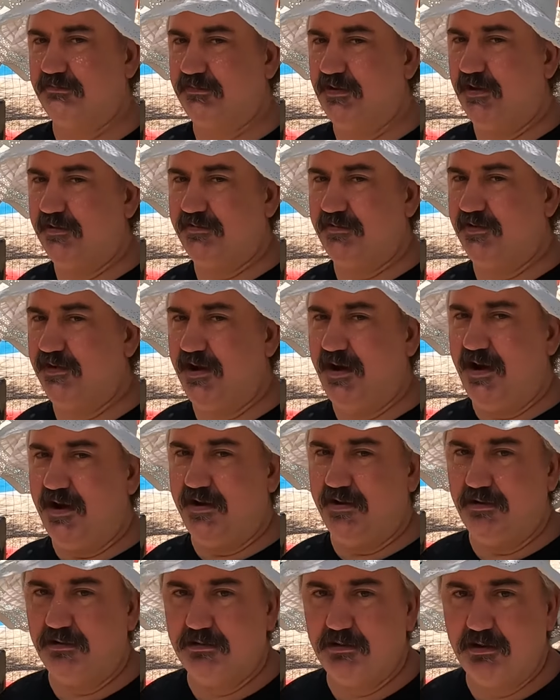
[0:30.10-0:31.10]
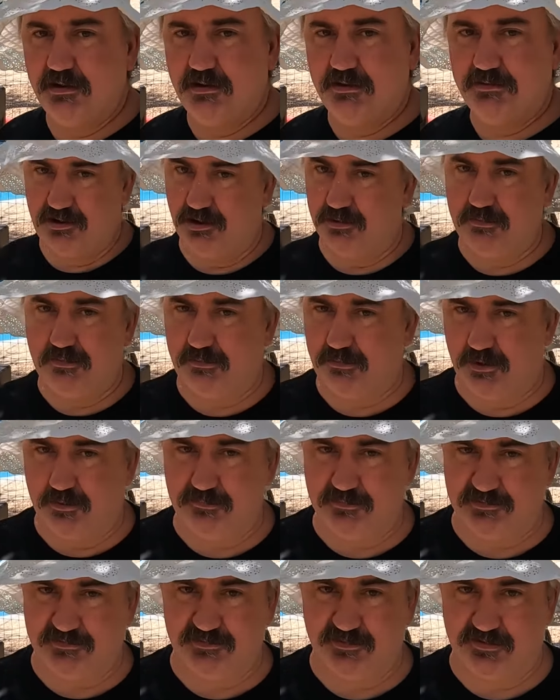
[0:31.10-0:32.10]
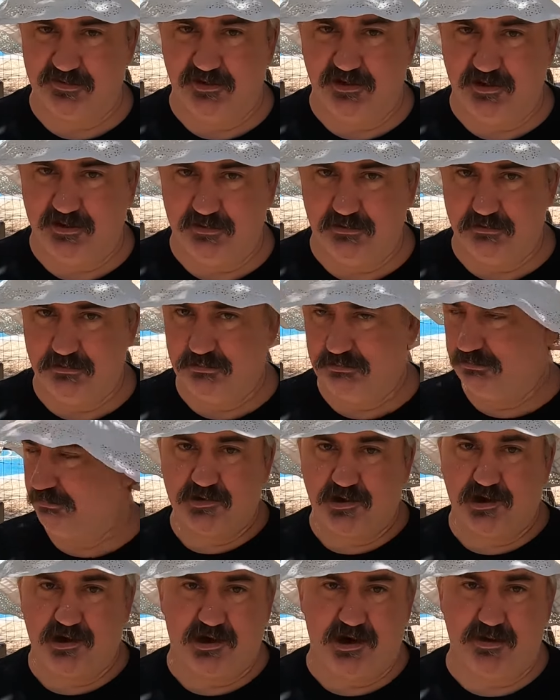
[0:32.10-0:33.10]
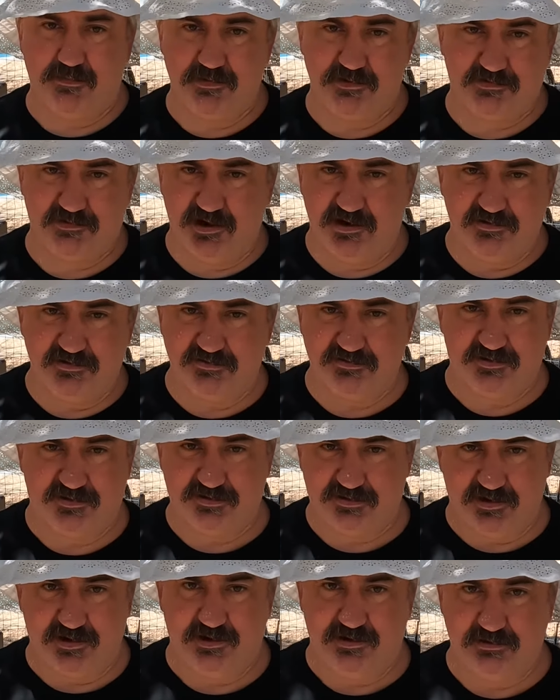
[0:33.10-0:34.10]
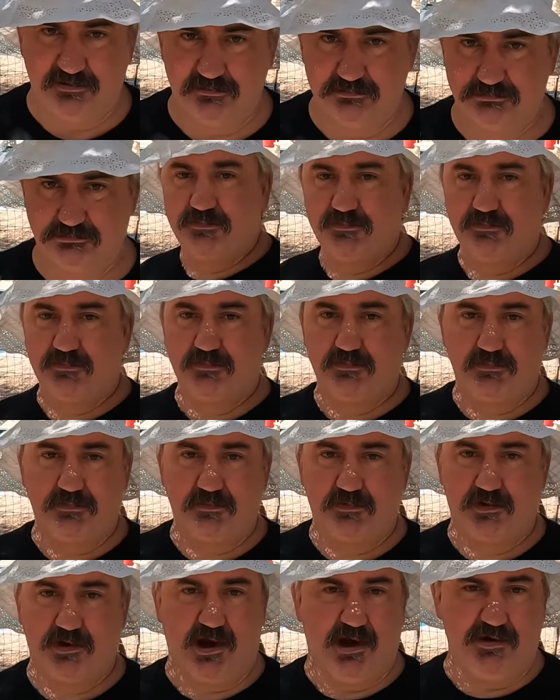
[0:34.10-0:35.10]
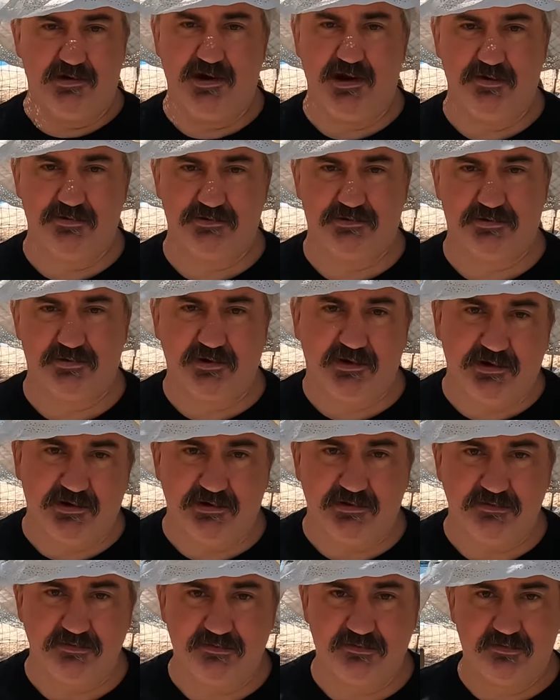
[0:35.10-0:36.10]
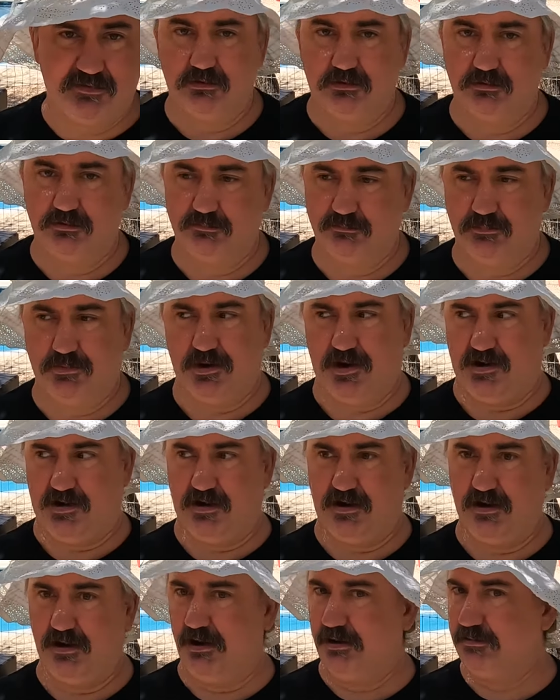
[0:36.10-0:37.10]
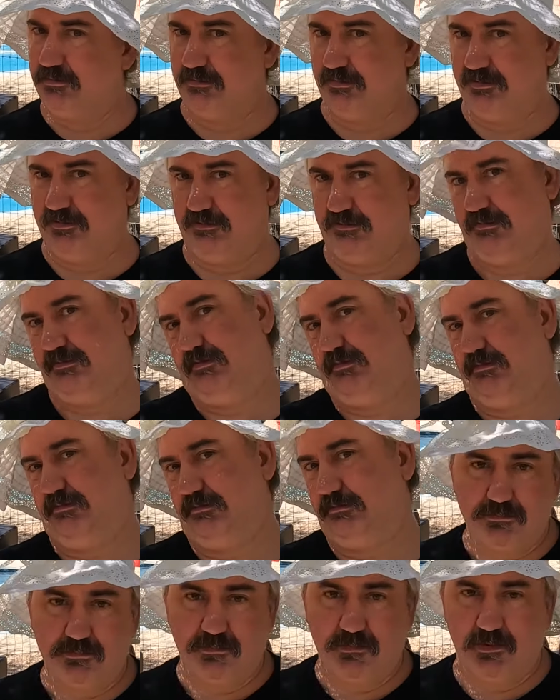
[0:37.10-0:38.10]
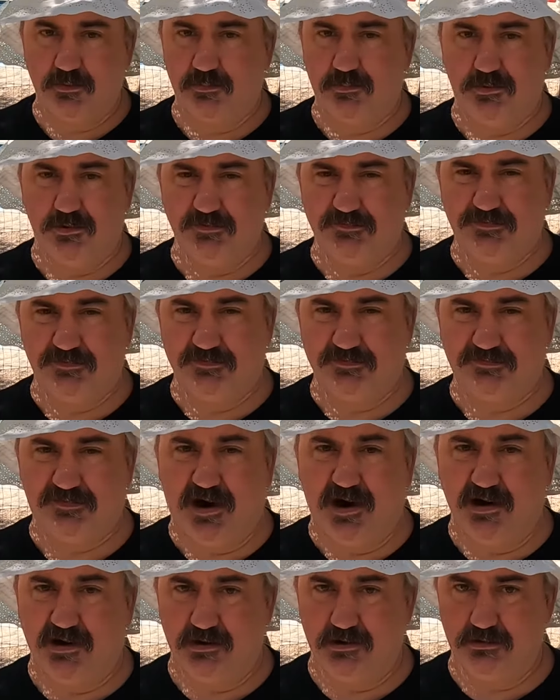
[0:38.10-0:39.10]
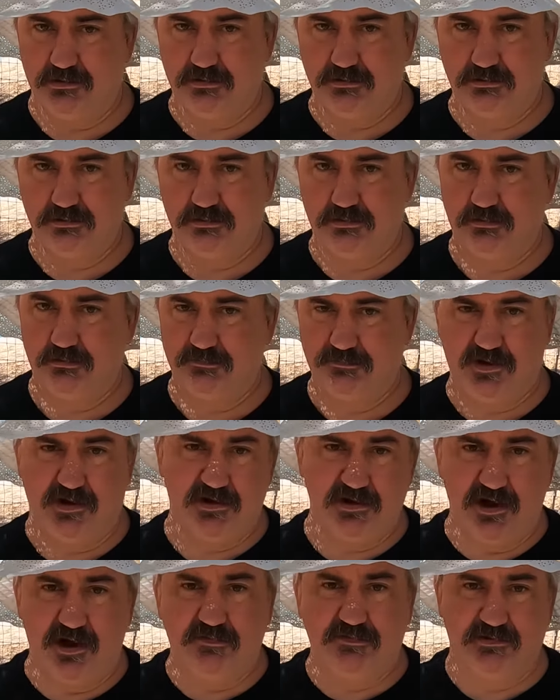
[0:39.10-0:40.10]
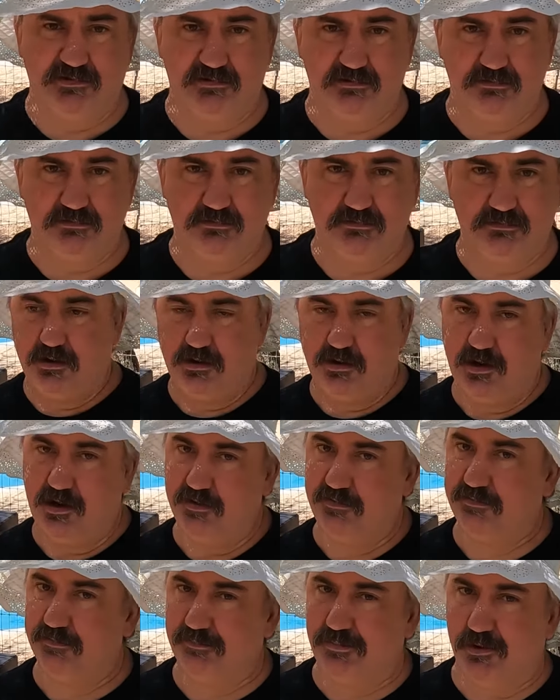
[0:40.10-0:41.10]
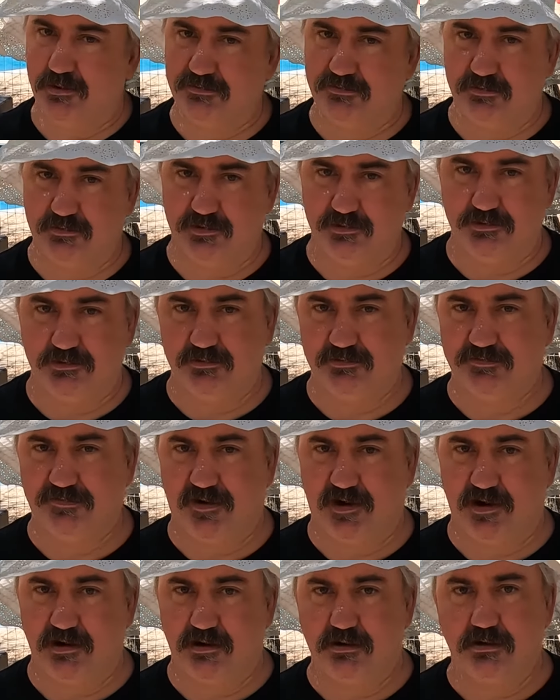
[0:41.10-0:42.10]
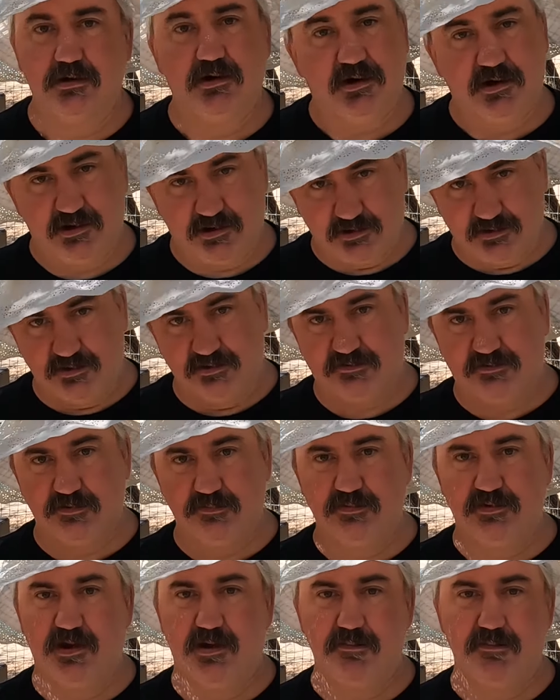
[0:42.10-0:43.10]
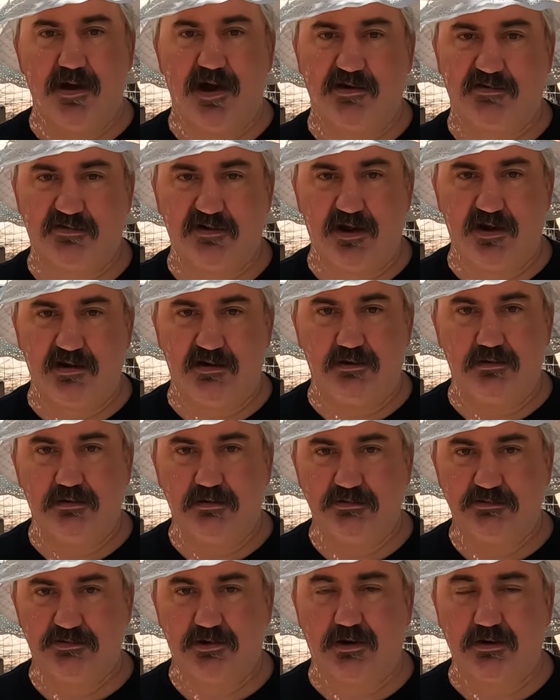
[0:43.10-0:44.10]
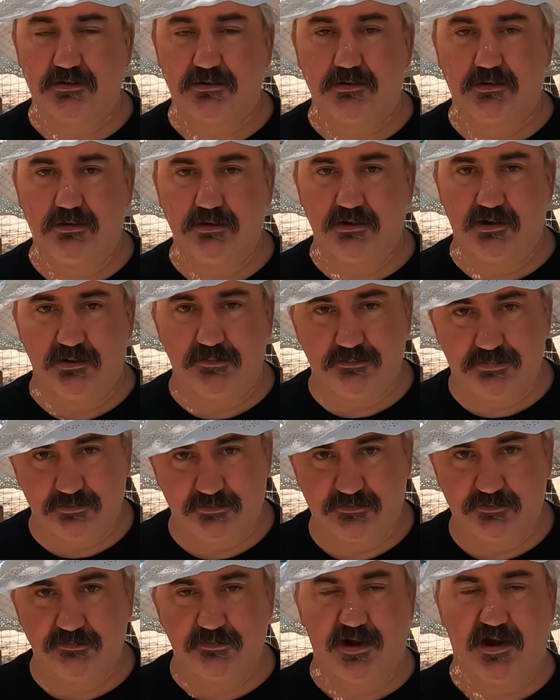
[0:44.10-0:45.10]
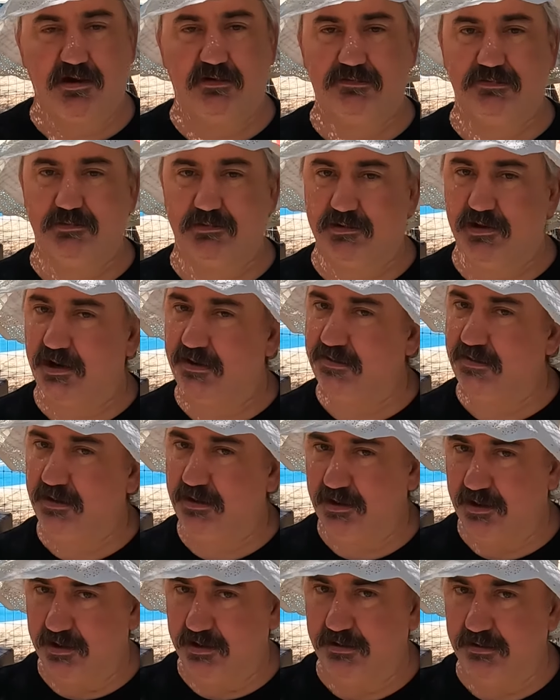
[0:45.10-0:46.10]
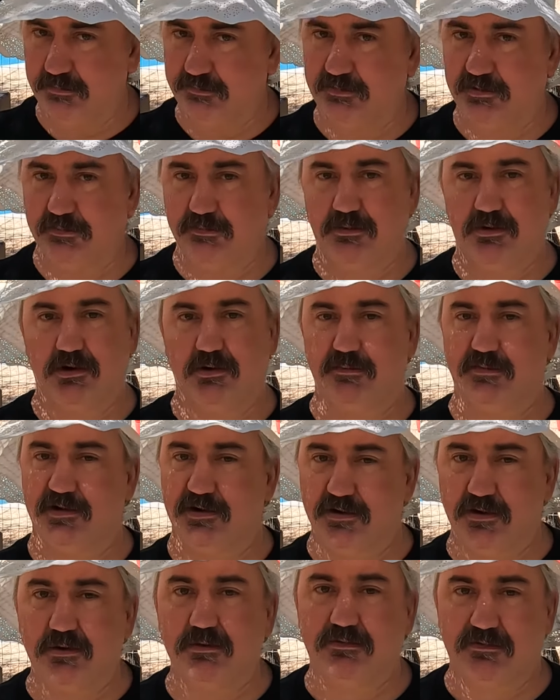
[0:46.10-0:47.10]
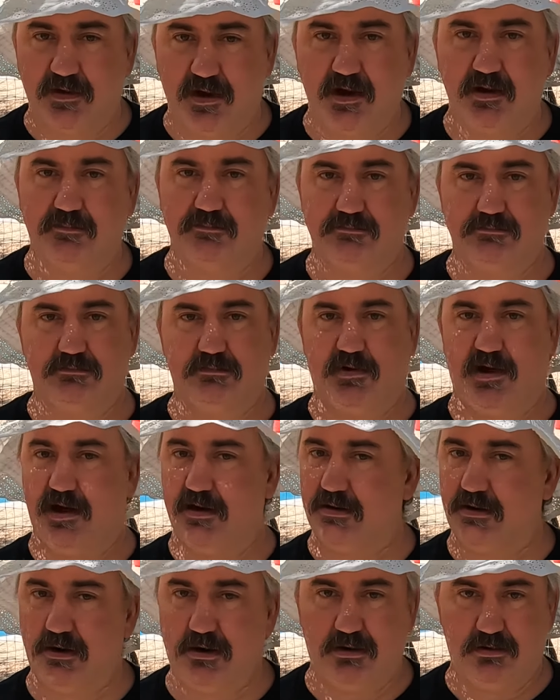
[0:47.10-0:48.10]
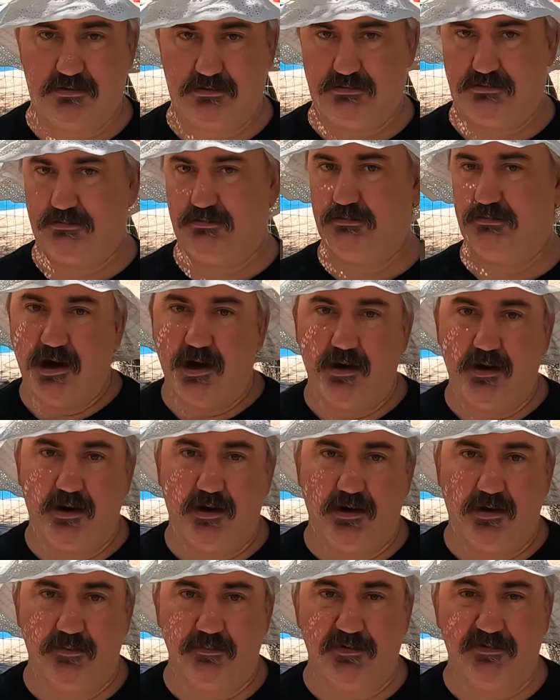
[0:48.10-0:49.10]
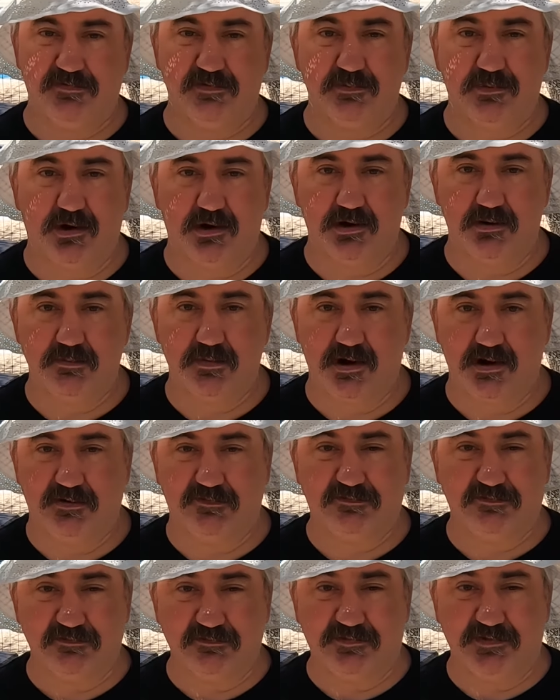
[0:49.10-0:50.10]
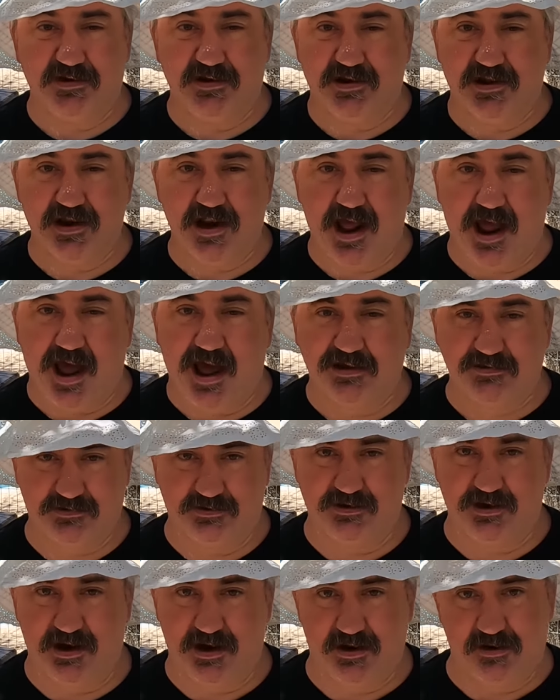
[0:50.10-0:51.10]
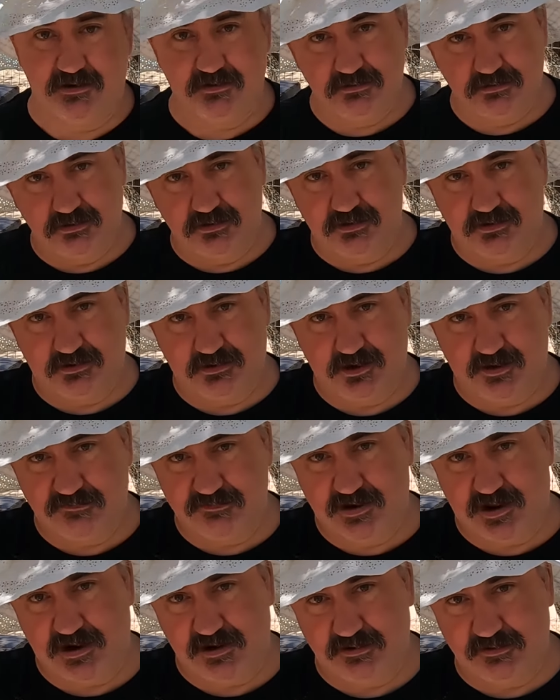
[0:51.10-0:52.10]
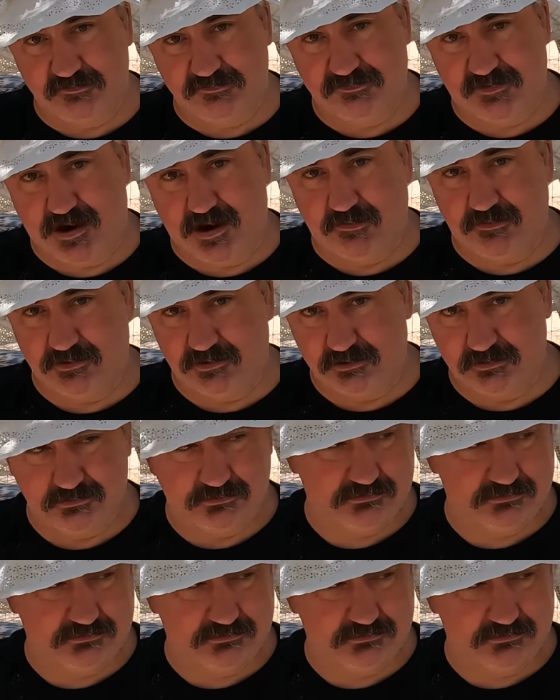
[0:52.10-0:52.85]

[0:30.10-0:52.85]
Not today. Global warming's a thing. Climate change is a thing. Cut down trees, more like hug trees. Wood for fire. I've got an oven. I suppose you could use fire. Get some of that matchlight charcoal and put some lighter fluid on there and it'll be warm in no time at all. I'm even wearing my vegan hat today. Look, I've got a little flower.